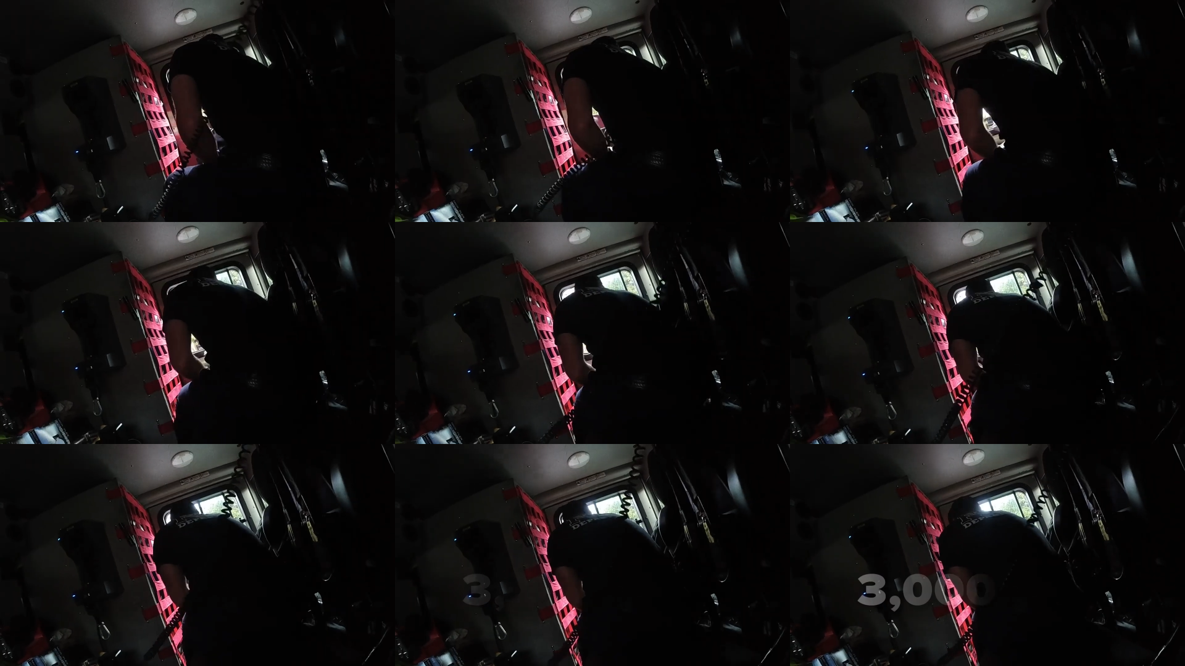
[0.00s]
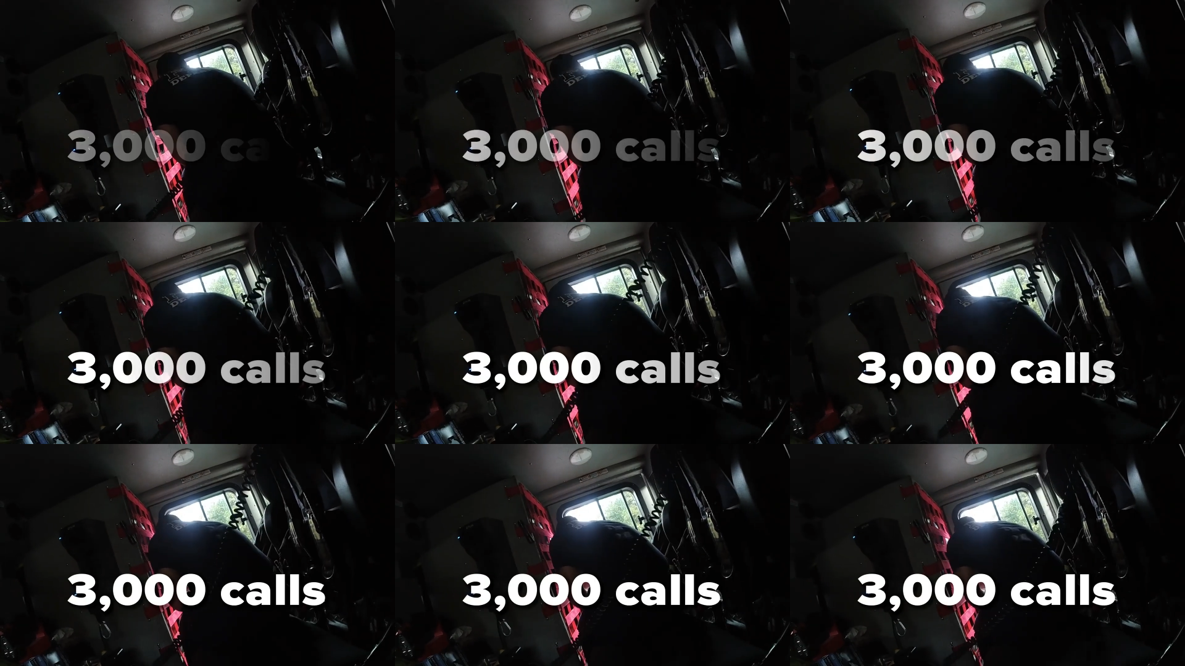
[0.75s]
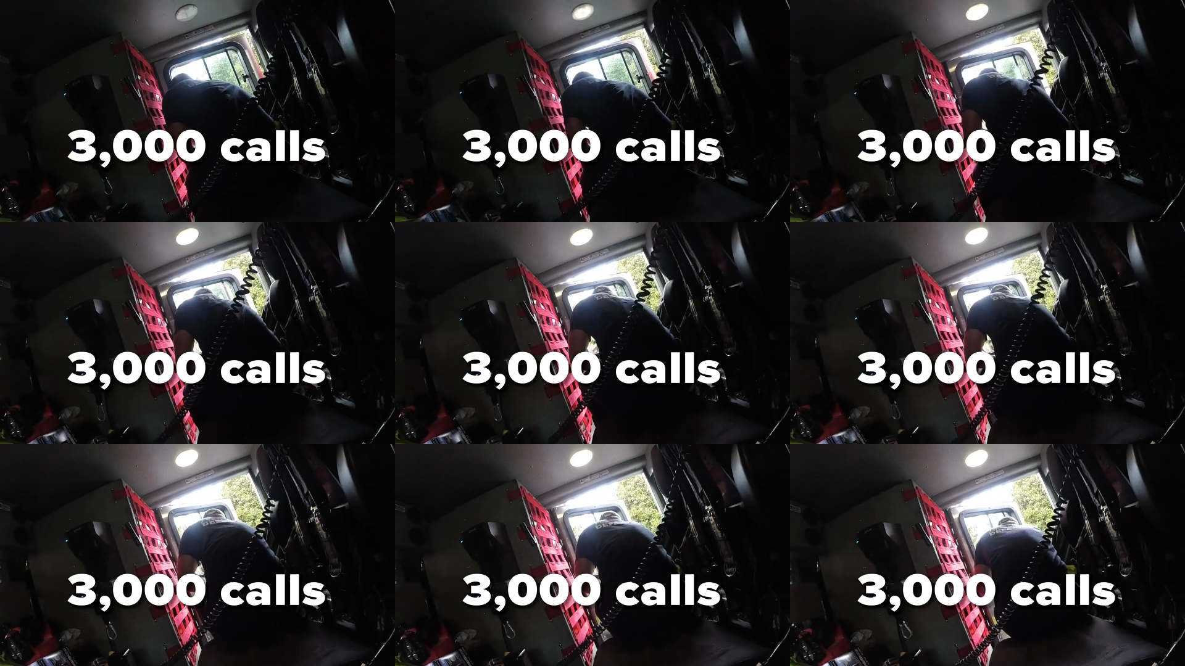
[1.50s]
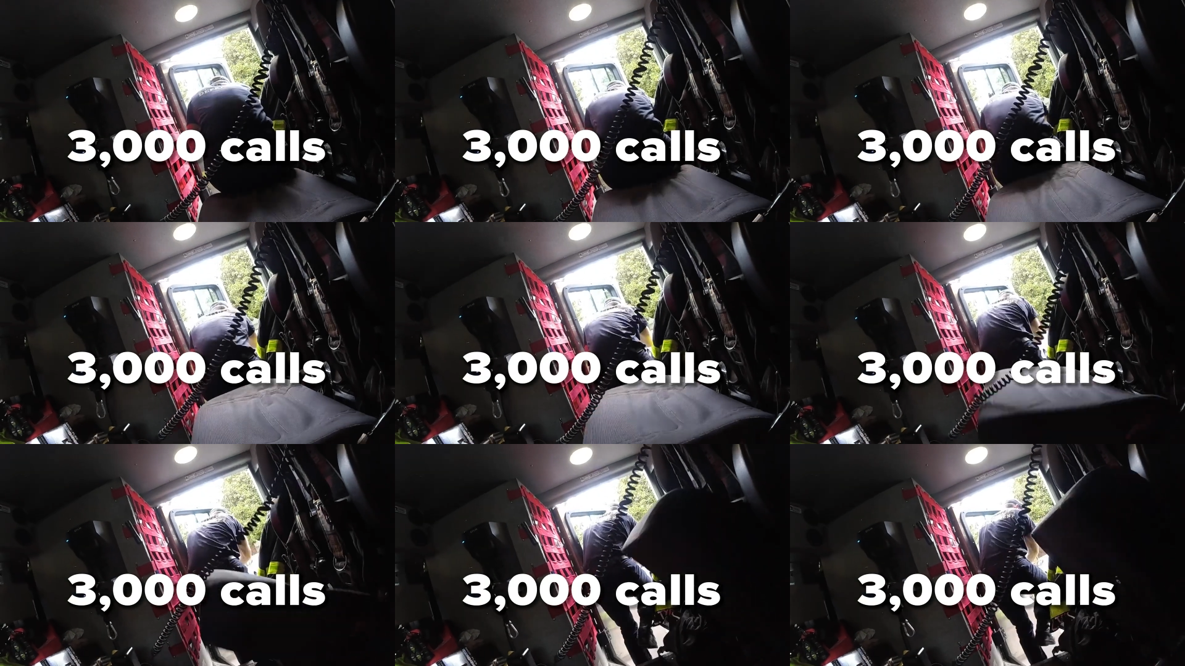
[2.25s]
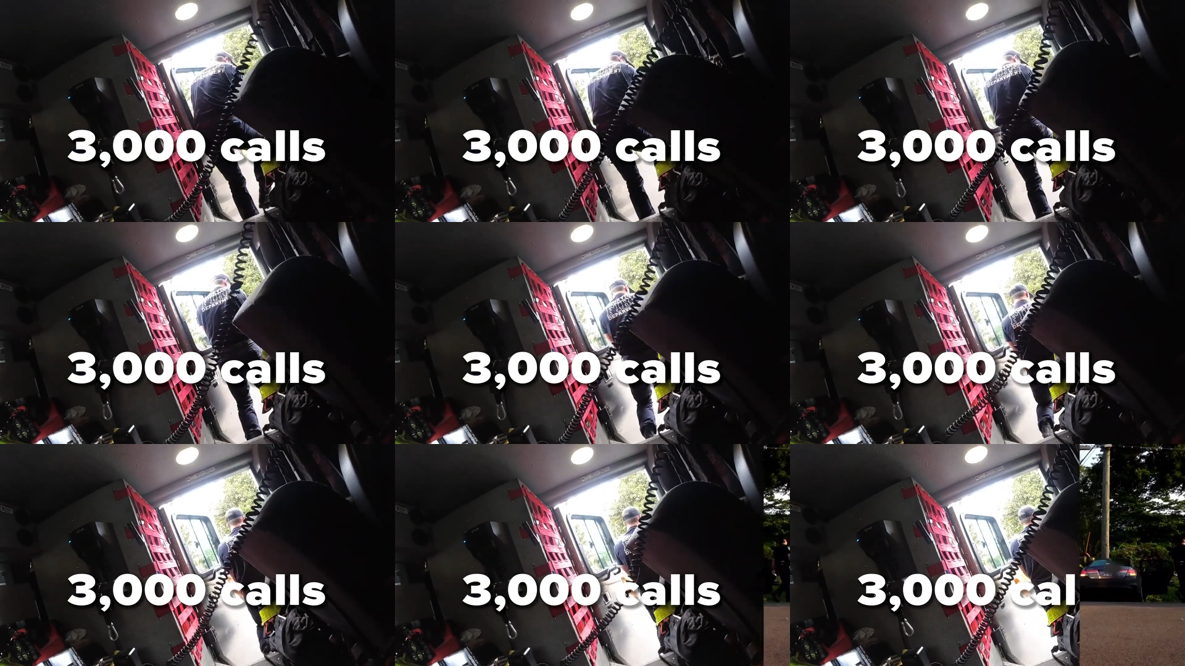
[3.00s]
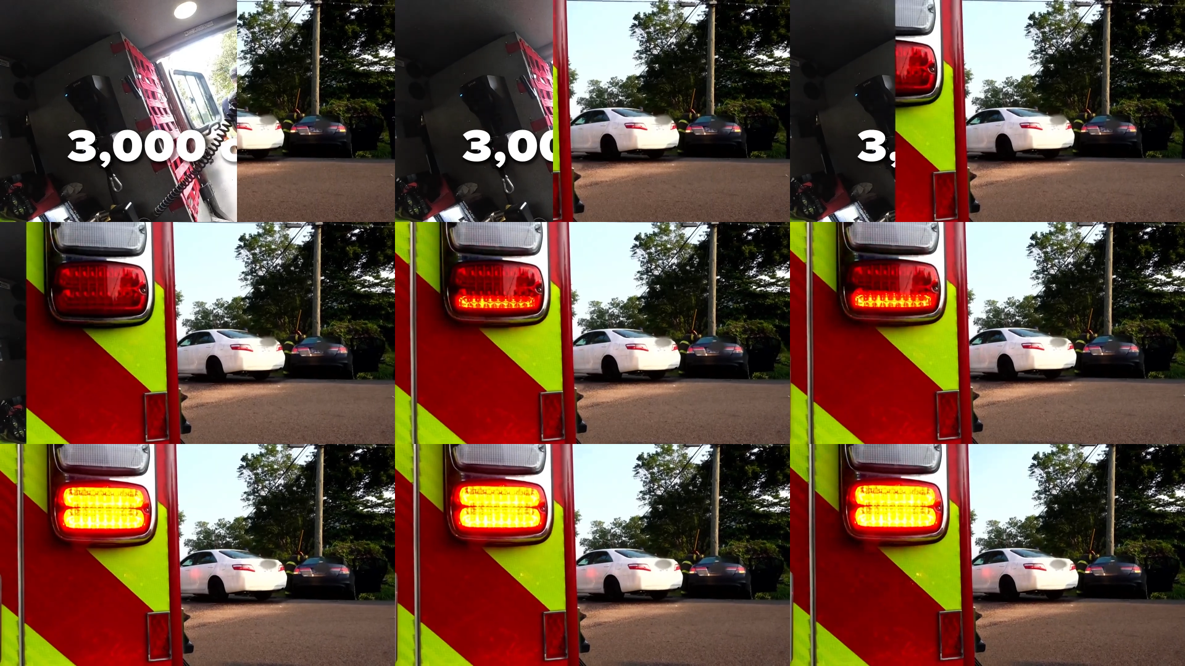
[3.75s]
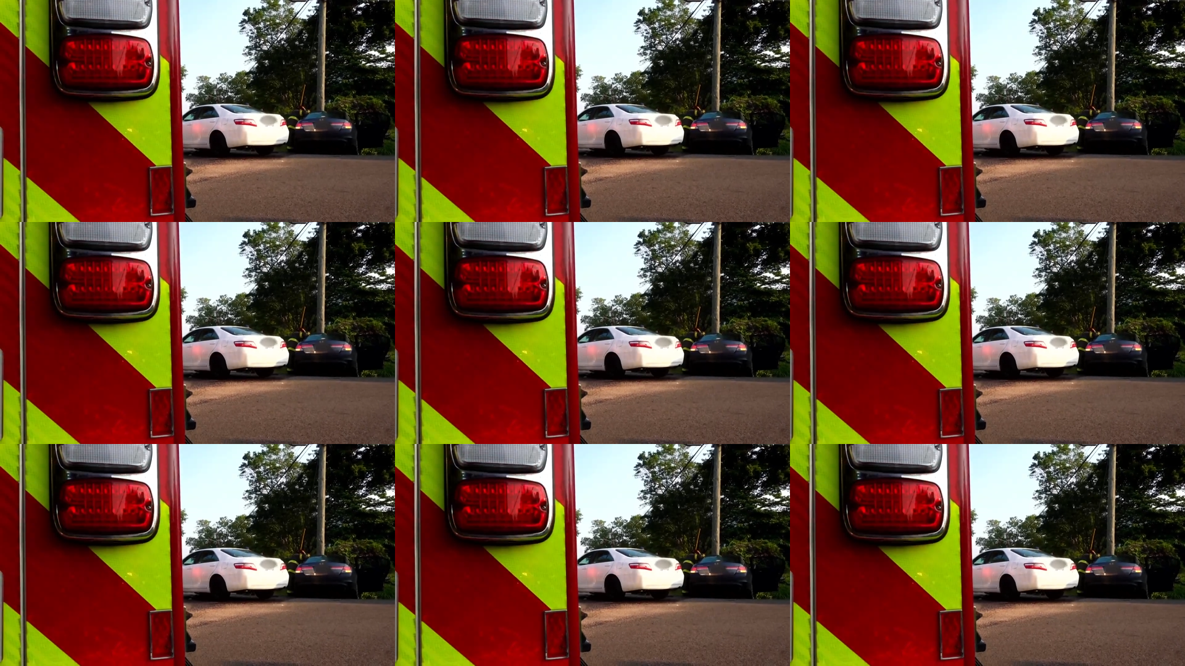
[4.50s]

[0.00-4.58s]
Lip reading: [unreadable: no face in view]